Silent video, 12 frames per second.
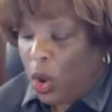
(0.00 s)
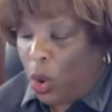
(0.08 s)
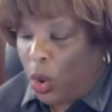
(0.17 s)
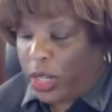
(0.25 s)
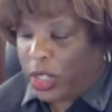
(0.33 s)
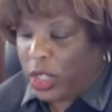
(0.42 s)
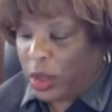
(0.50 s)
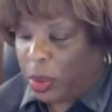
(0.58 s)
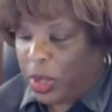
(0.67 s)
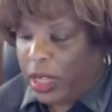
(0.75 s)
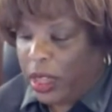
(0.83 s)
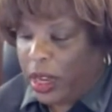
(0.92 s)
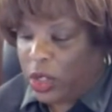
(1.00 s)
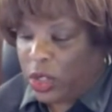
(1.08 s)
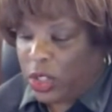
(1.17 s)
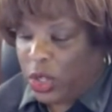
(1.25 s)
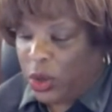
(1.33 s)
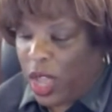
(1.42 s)
According to the plea, there's
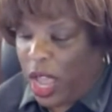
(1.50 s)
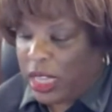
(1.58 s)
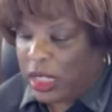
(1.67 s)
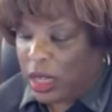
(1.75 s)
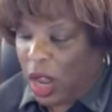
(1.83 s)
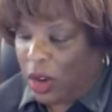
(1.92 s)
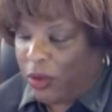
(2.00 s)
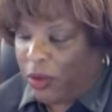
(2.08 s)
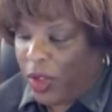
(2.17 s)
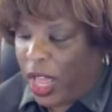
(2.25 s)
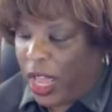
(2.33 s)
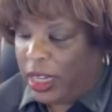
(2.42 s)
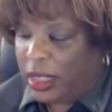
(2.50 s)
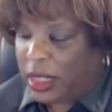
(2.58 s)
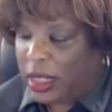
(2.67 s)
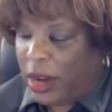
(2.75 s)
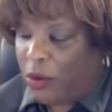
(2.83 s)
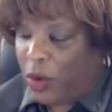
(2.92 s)
a $2,000 fine.
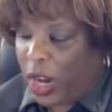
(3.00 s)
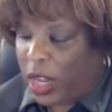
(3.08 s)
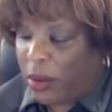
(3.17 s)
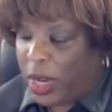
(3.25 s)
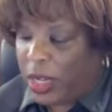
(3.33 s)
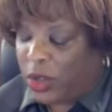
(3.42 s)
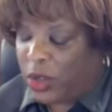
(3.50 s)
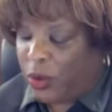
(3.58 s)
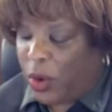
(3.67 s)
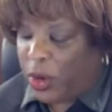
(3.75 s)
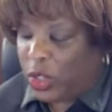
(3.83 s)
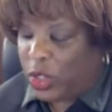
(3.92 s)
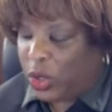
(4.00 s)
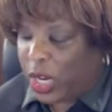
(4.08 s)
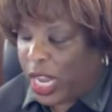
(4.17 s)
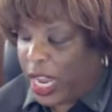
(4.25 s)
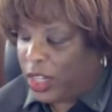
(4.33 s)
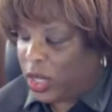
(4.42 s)
State recommends deferred
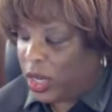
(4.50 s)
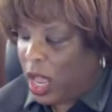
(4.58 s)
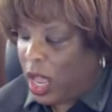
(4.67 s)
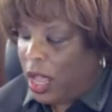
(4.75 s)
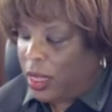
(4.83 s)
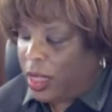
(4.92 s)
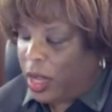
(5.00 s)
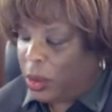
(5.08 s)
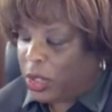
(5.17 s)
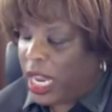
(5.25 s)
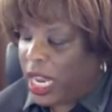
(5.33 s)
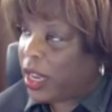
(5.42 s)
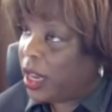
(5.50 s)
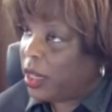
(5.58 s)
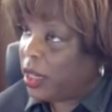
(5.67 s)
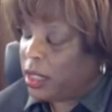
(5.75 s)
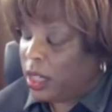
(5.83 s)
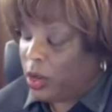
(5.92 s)
adjudication. They will take in
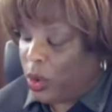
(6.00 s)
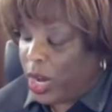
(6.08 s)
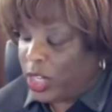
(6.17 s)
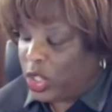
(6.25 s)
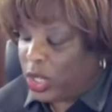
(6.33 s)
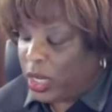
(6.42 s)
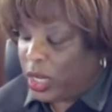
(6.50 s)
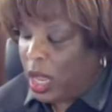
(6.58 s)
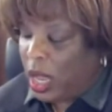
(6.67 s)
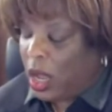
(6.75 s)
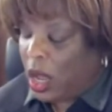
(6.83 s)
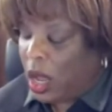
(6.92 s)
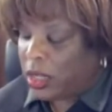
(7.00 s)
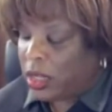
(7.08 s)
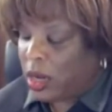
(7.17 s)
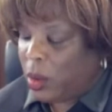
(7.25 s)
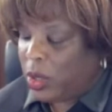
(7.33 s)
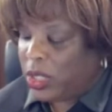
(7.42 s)
consideration
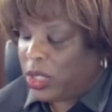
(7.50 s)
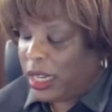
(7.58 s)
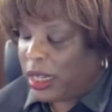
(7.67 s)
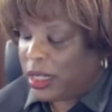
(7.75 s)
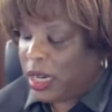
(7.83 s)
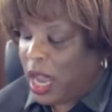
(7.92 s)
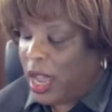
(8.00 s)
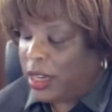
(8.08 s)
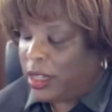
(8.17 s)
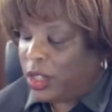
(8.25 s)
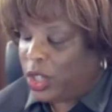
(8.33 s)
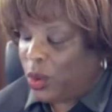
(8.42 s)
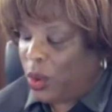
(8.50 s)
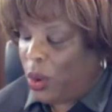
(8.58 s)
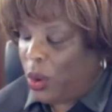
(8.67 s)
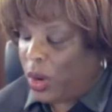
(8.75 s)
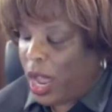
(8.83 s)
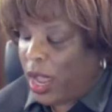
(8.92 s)
cause number
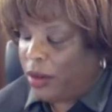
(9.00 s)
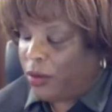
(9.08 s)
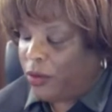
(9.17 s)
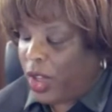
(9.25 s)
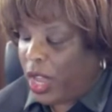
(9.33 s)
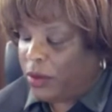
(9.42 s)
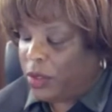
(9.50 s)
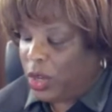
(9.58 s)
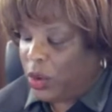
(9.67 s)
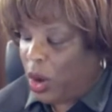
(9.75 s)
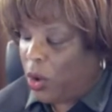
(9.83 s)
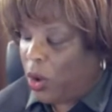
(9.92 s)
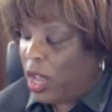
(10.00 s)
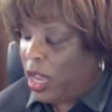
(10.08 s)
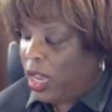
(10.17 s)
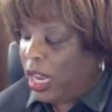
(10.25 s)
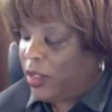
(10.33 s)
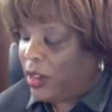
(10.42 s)
690950,
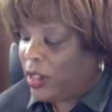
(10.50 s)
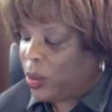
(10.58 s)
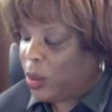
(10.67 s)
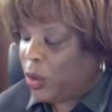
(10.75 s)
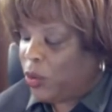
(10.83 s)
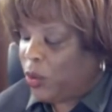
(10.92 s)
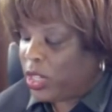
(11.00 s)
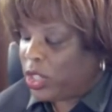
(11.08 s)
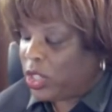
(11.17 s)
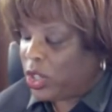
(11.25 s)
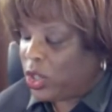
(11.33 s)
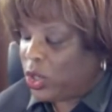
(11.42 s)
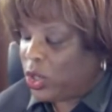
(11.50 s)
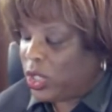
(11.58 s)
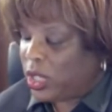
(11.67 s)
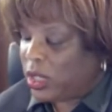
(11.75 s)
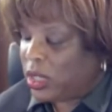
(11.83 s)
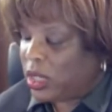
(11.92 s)
and there's to be
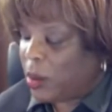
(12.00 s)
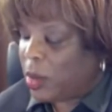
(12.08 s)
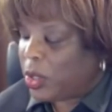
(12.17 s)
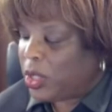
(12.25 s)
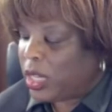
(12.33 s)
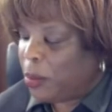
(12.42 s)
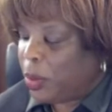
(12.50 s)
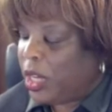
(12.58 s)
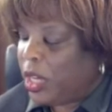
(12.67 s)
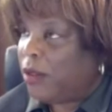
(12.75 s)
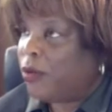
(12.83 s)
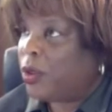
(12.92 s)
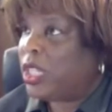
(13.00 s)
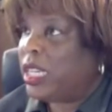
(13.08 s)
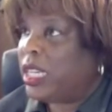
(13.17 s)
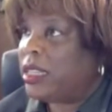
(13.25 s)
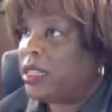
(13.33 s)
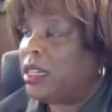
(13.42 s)
restitution to Somerset PD for
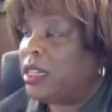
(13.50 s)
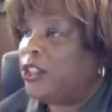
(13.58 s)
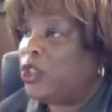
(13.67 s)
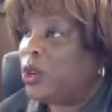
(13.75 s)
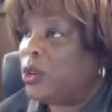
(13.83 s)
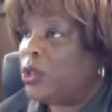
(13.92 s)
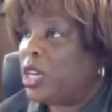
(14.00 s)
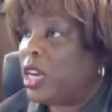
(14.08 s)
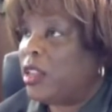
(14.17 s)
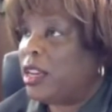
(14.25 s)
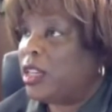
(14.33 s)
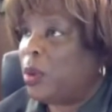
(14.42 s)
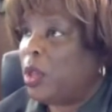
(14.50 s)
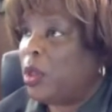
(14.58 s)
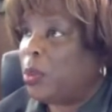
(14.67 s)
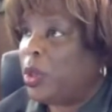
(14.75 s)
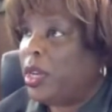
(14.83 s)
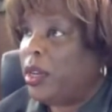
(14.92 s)
testing. Did you understand that to be
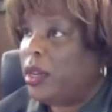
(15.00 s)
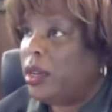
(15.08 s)
the plea?